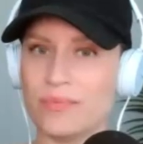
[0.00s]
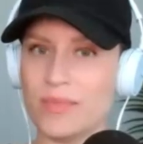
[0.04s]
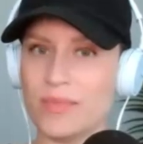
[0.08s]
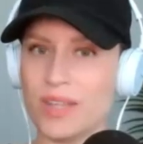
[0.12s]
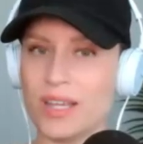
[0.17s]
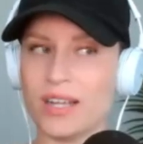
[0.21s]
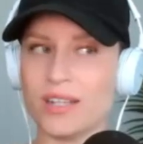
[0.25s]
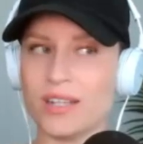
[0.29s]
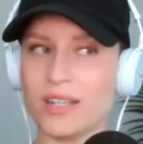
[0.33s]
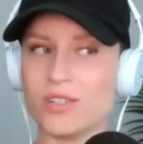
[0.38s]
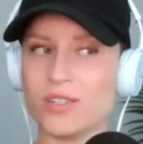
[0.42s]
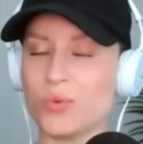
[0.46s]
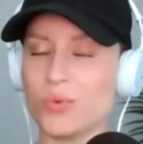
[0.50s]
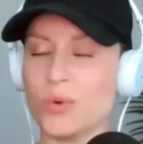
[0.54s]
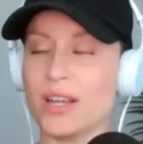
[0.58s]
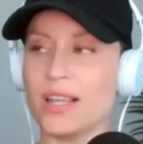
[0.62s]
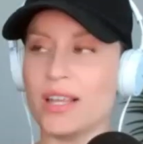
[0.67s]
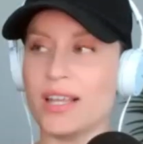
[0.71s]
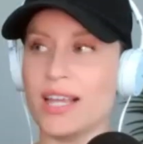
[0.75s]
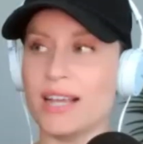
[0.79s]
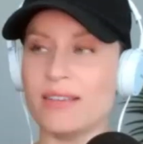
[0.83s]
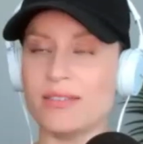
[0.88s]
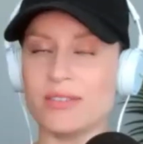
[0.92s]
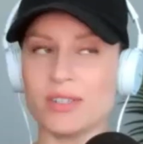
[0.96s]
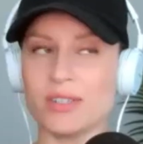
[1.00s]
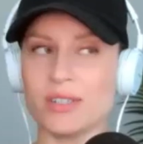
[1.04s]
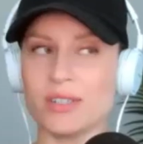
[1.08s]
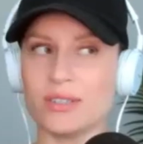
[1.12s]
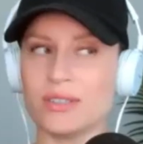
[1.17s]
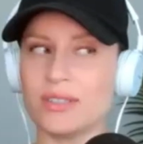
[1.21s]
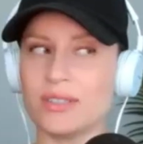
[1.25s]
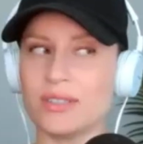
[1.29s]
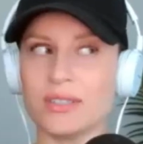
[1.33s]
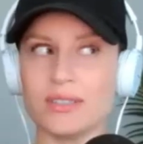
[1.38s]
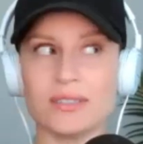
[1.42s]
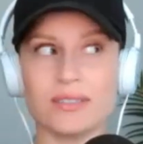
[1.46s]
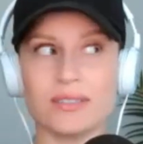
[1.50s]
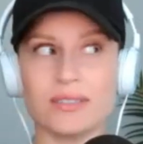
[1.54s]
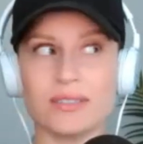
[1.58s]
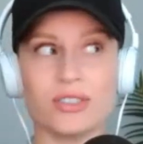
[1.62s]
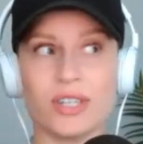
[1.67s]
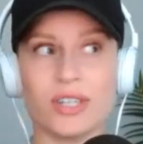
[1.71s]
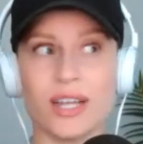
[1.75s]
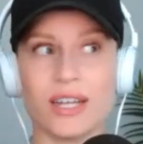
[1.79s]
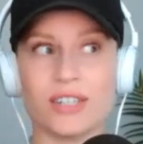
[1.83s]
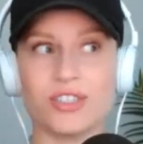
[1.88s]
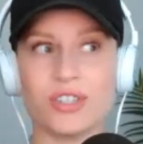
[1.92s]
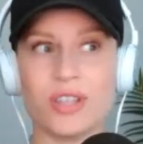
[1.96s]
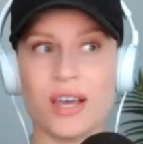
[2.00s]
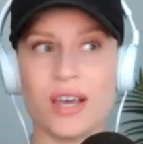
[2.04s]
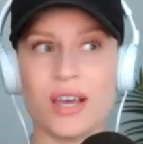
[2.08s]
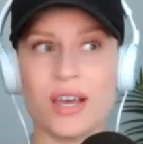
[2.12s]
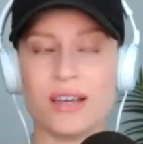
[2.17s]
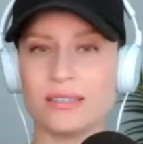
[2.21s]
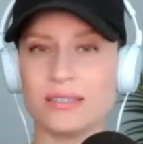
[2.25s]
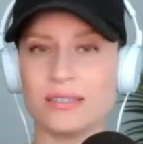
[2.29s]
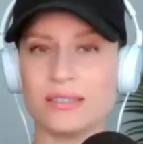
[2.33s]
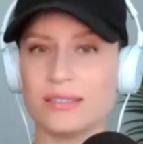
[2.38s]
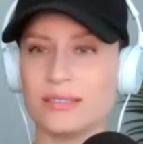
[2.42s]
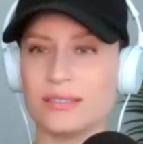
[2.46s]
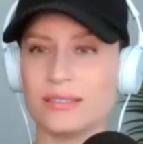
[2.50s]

Like, I swear he gives it a look like, did you catch that?